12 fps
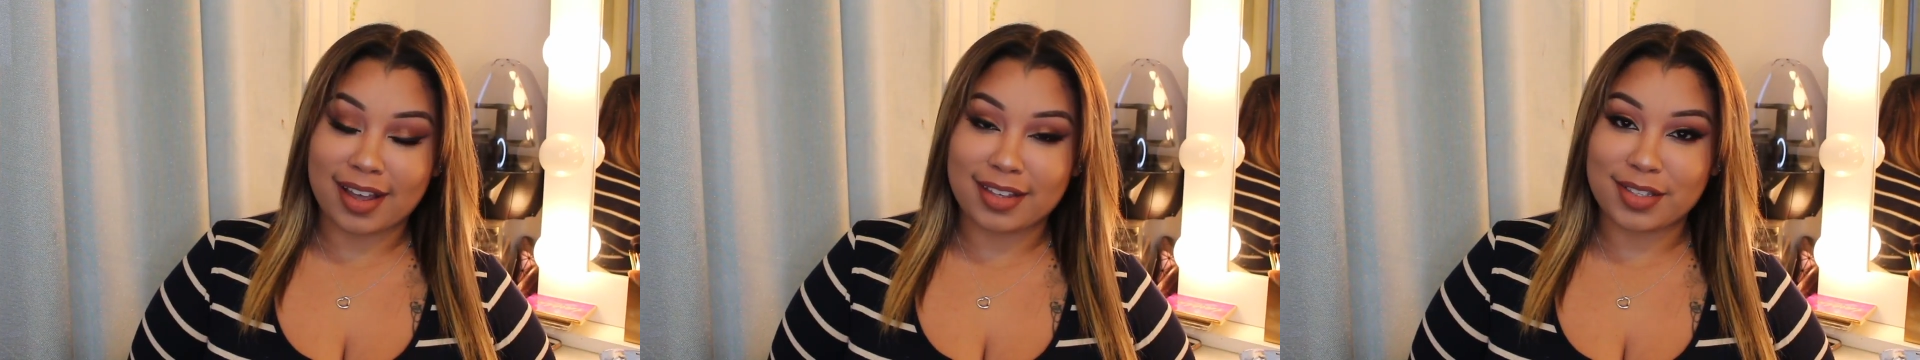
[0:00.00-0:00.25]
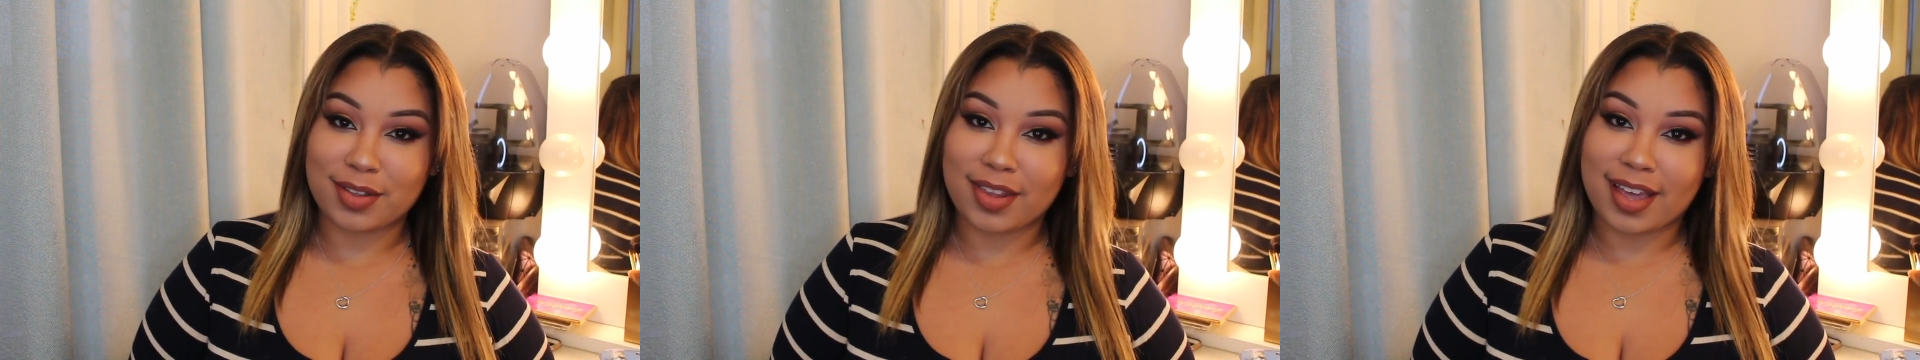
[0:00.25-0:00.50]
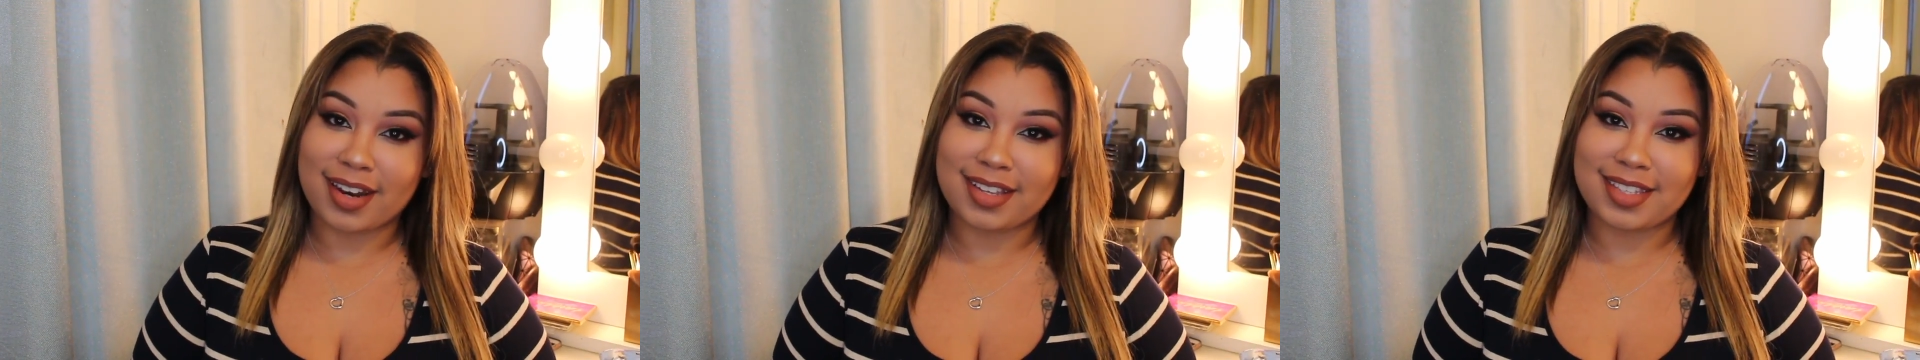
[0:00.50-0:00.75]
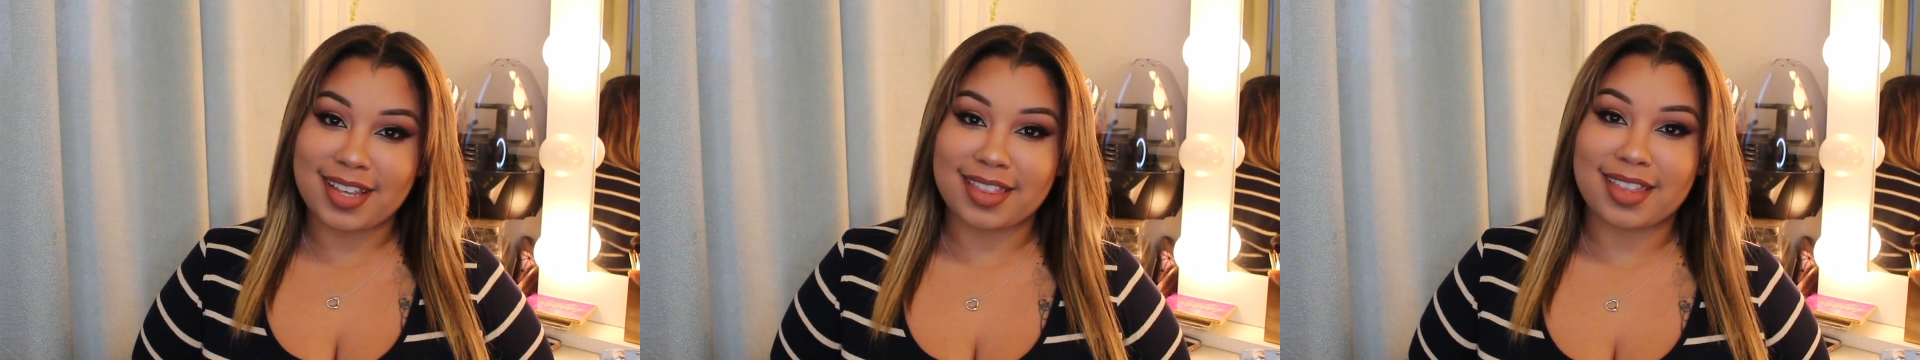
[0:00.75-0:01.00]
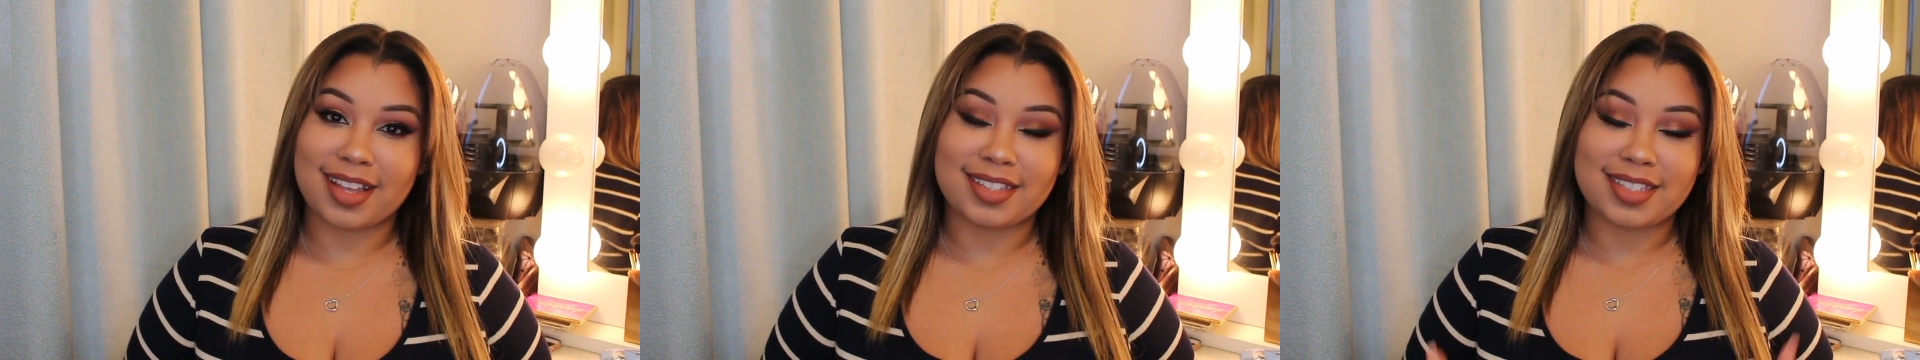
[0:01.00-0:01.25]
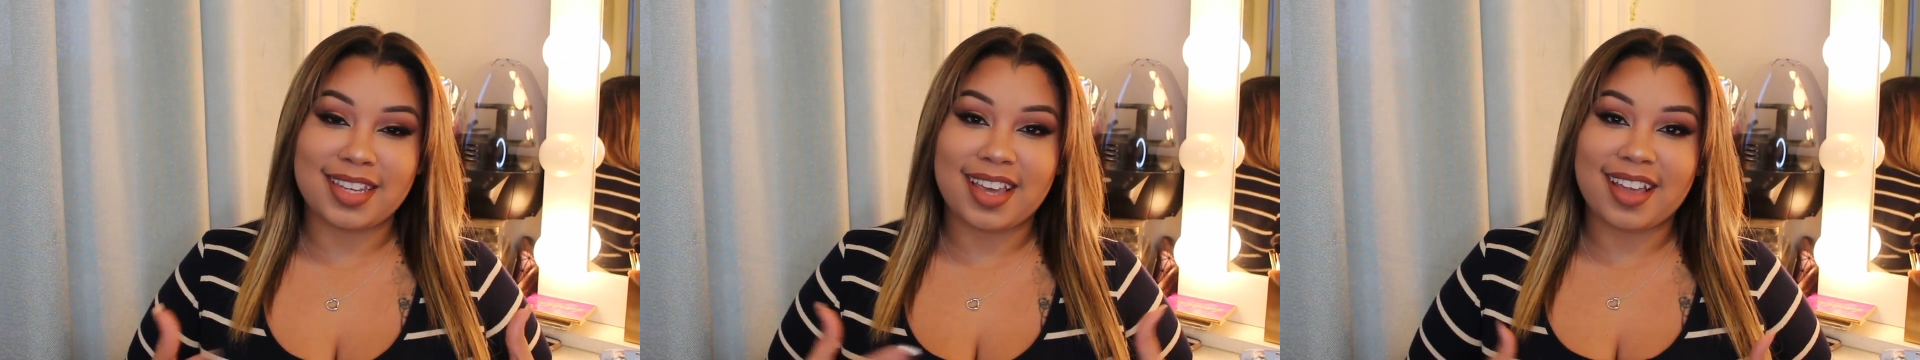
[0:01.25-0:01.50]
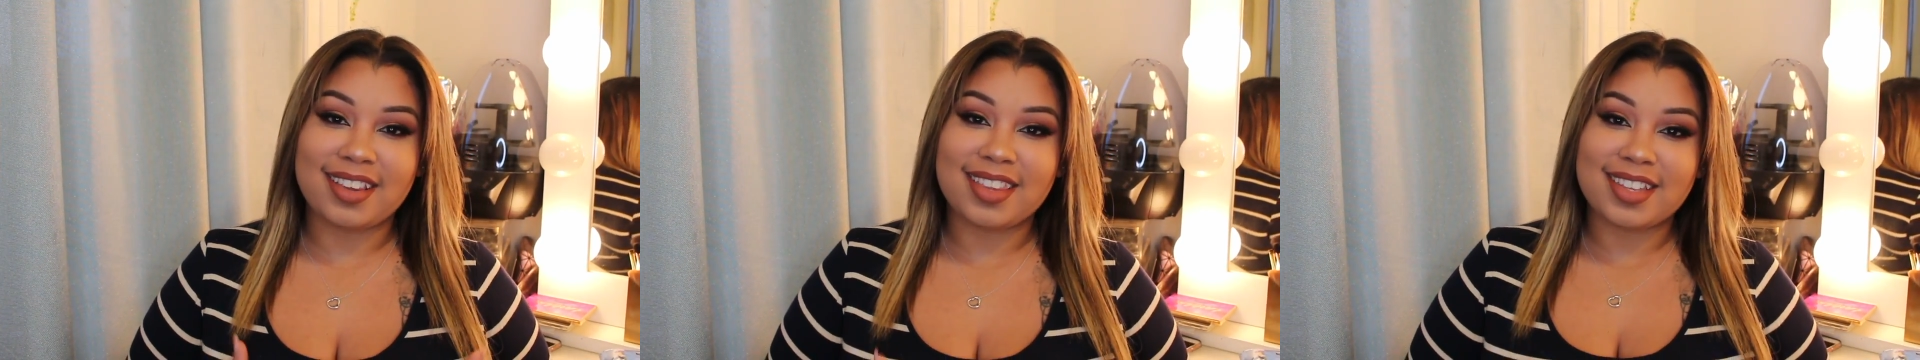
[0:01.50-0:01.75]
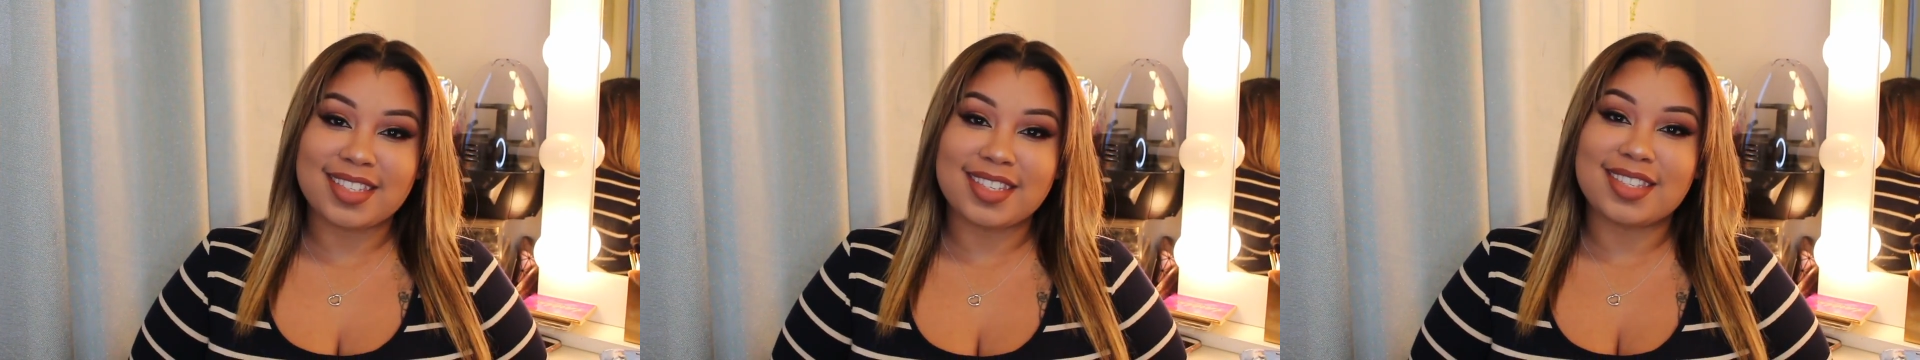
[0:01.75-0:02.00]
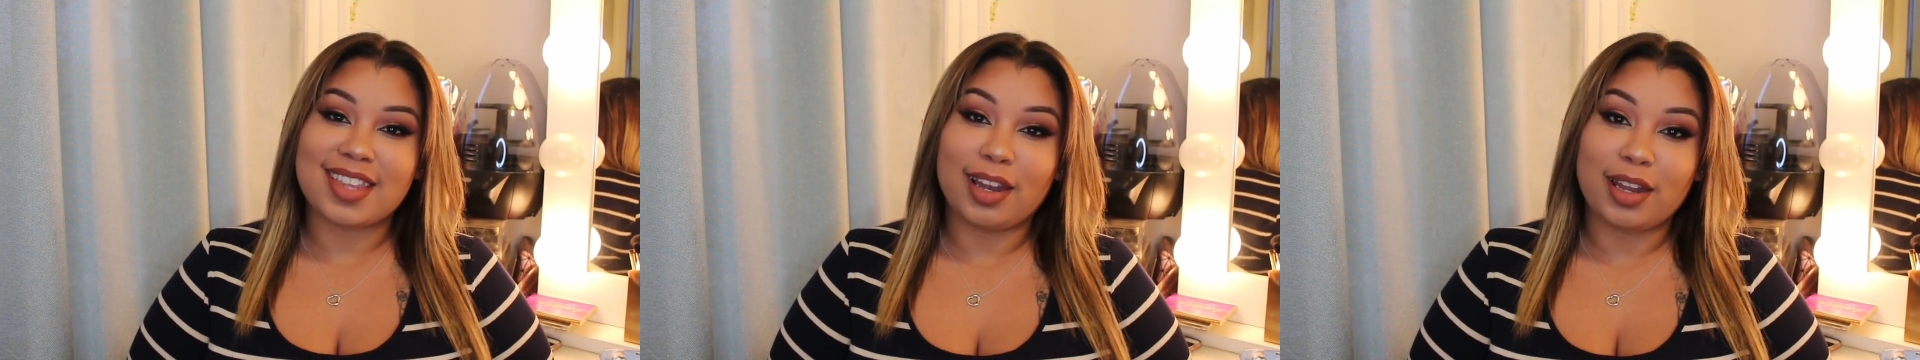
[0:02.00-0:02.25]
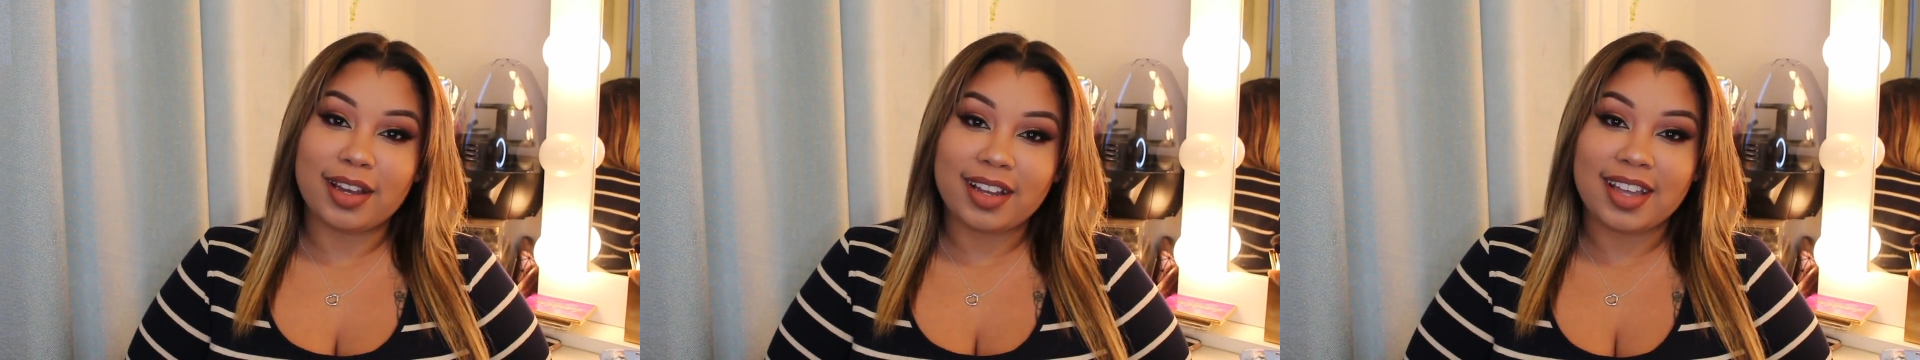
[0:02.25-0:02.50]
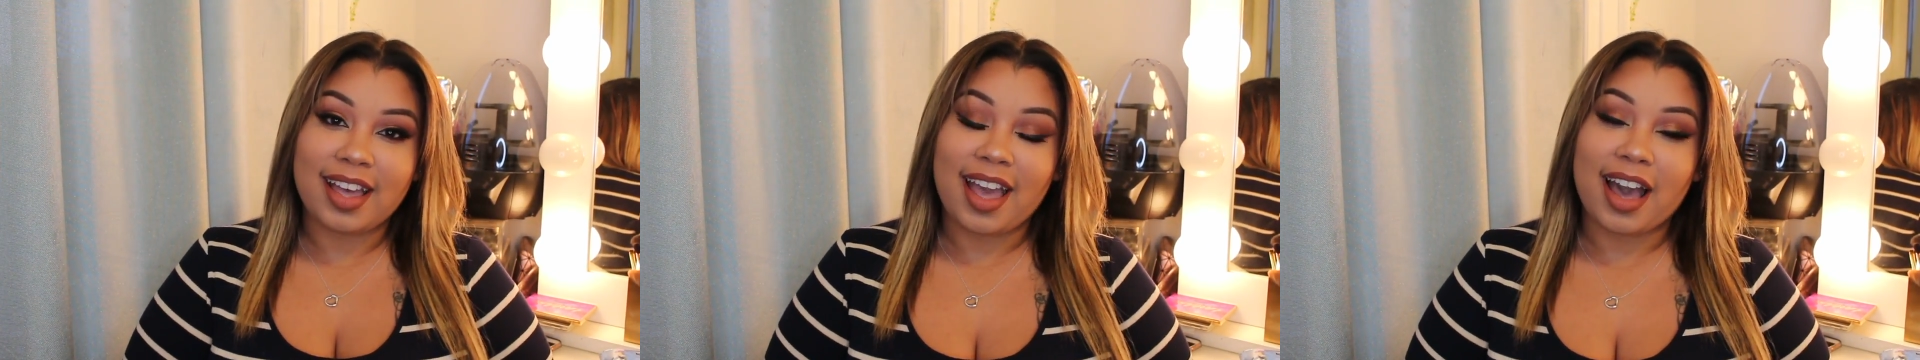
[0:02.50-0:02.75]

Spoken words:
guys, so that is it. That's the end. This is the look.